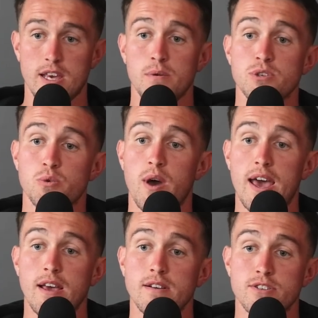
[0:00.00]
He was
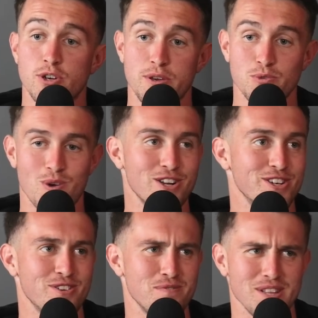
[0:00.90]
away, so he was
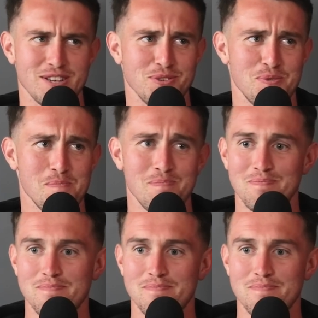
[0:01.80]
watching it over like Zoom.